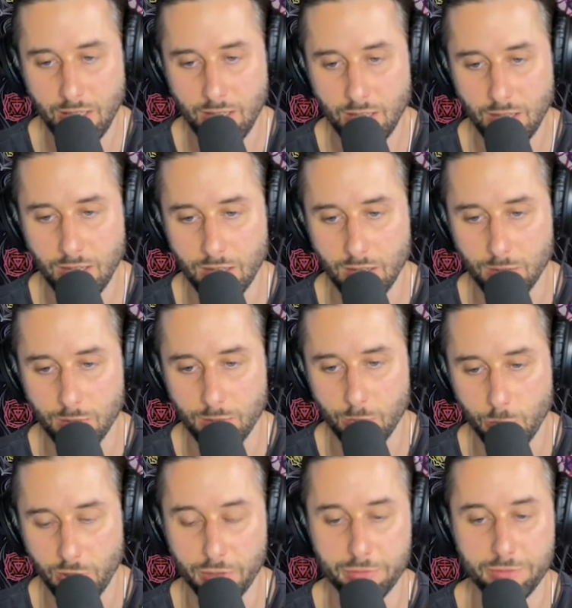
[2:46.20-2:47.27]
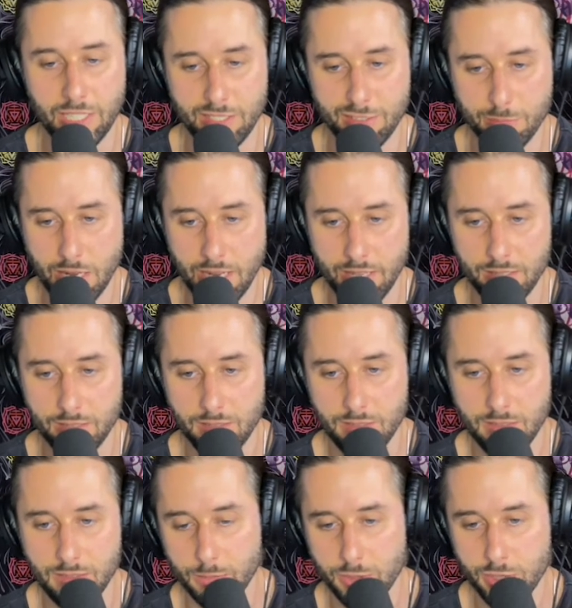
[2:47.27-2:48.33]
a friend of mine,
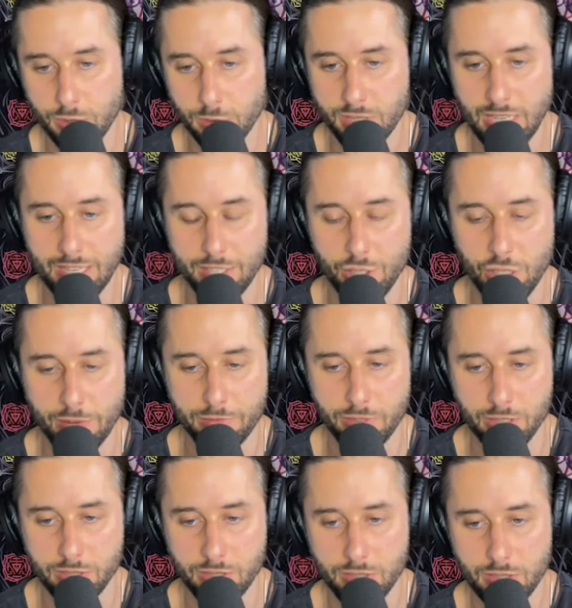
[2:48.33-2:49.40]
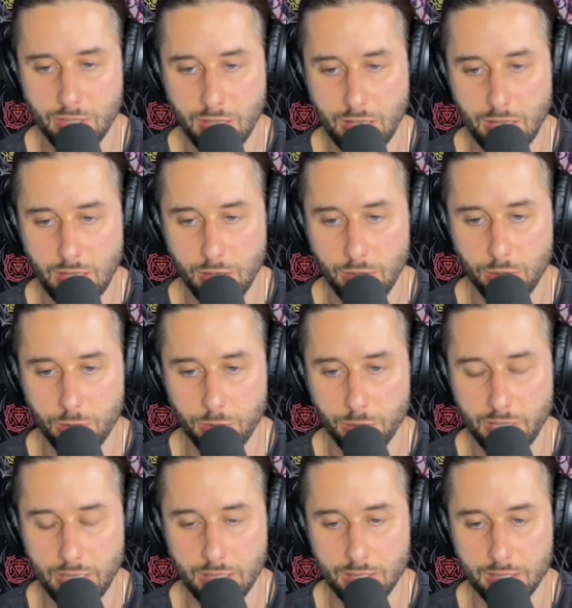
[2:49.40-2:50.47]
Suzanne Jeffers, who
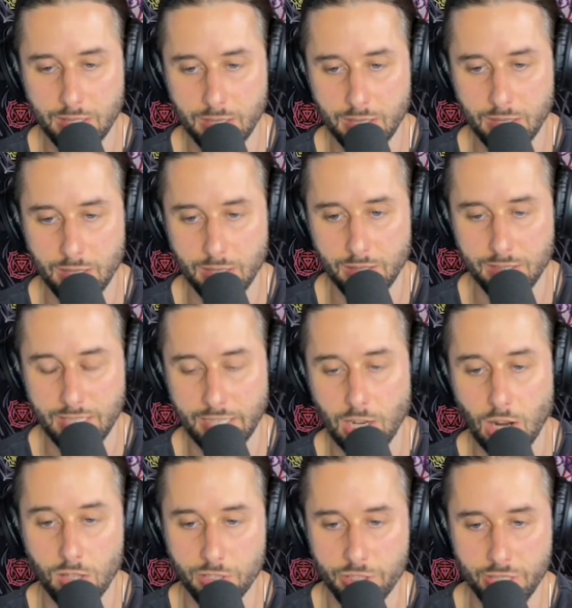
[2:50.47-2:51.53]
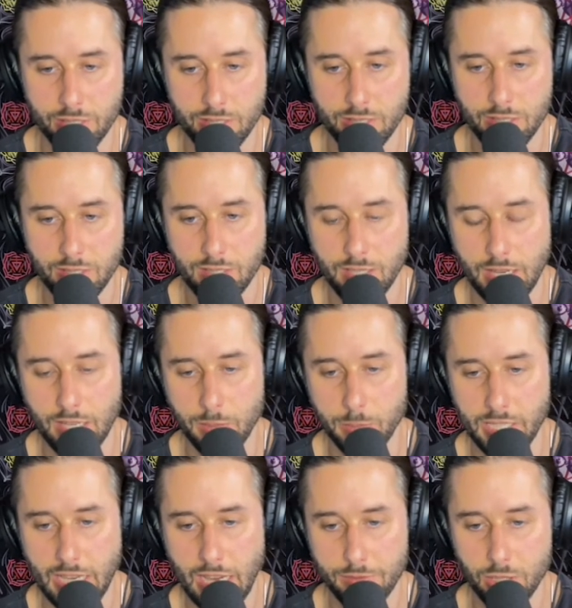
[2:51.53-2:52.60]
is a psychologist and
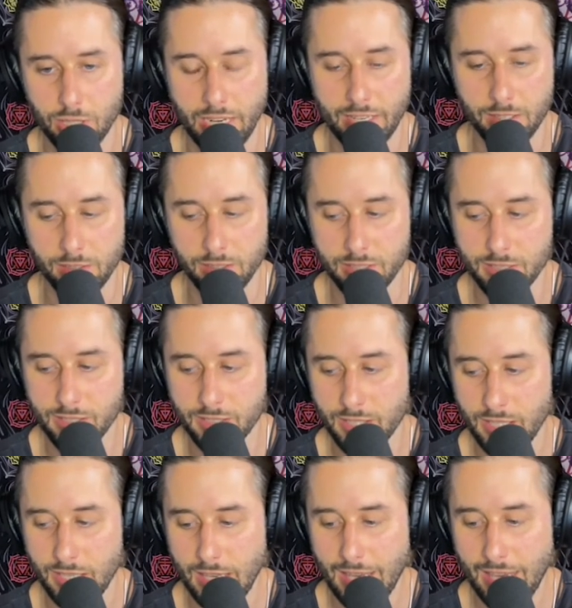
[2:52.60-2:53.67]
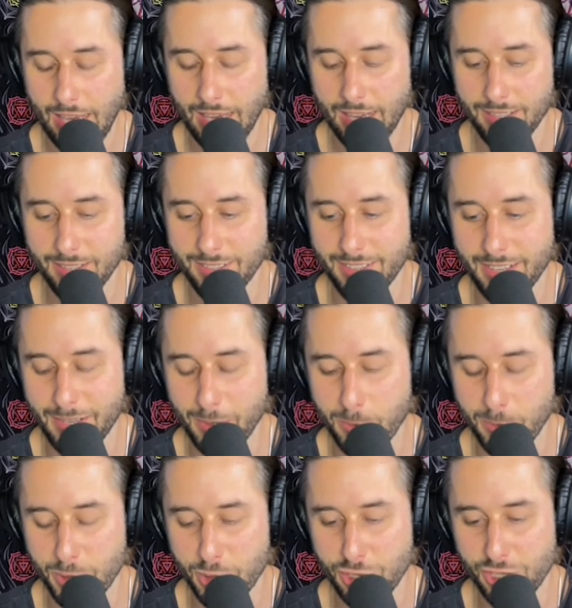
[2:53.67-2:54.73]
behavior analyst. And
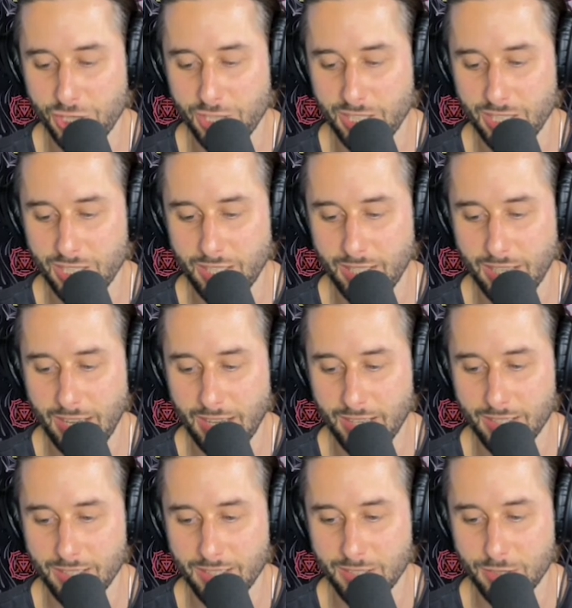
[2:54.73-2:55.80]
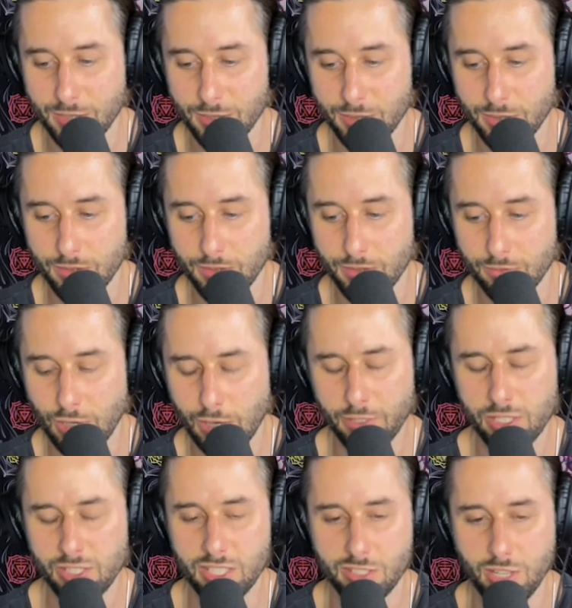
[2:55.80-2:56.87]
she has
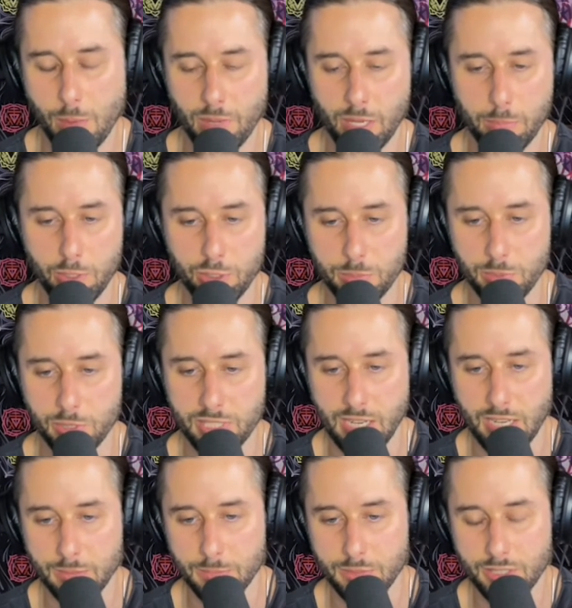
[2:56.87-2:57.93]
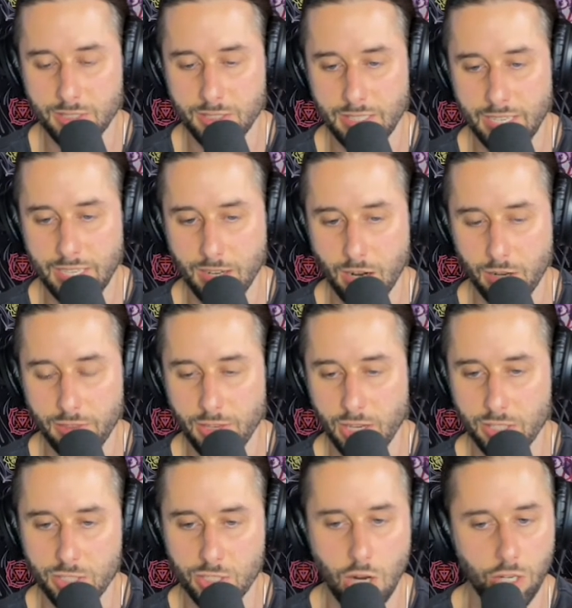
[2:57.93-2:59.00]
referenced this topic multiple times, that our
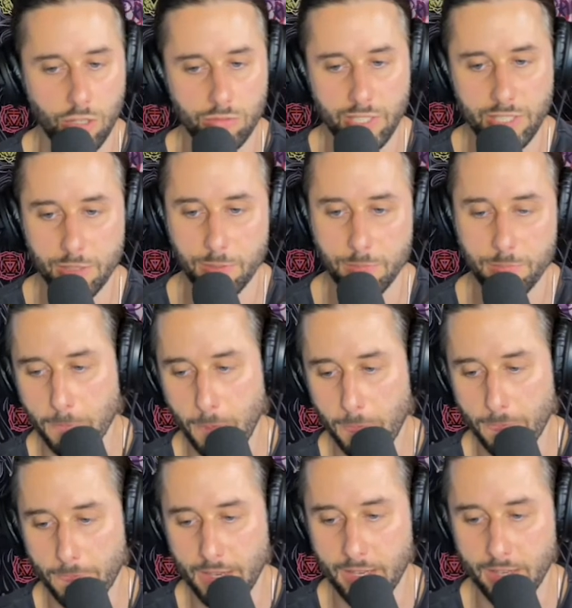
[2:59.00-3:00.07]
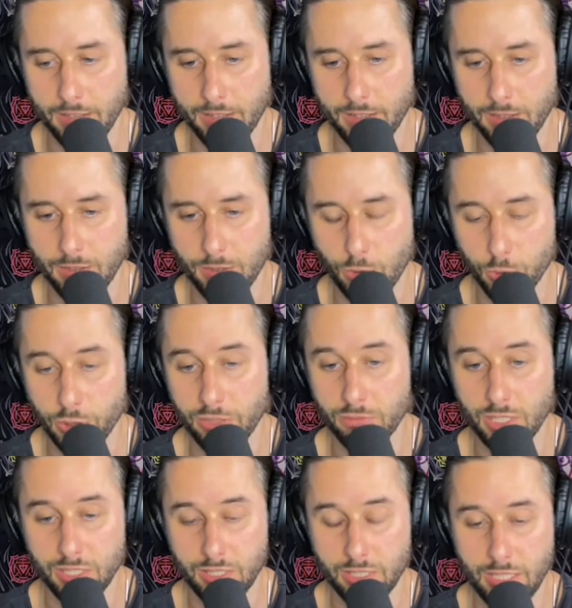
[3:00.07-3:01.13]
thoughts aren't real. They only
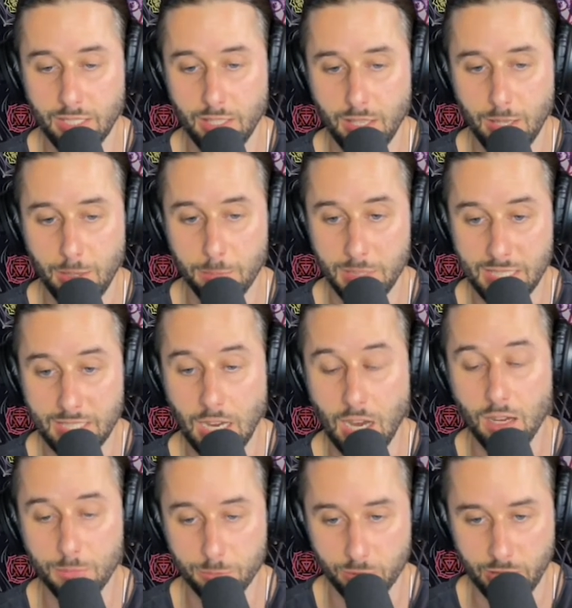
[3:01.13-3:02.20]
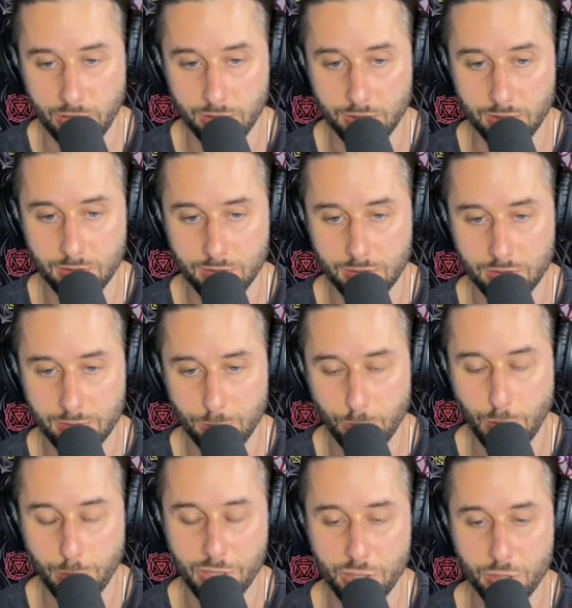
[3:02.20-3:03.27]
really become real
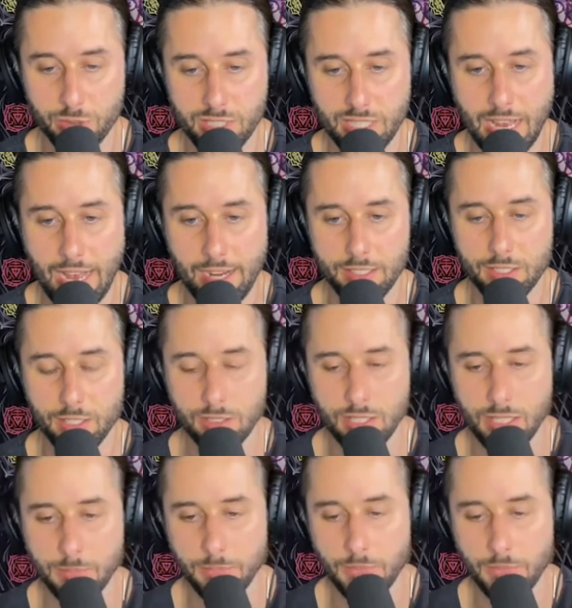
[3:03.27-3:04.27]
when we choose to act on them.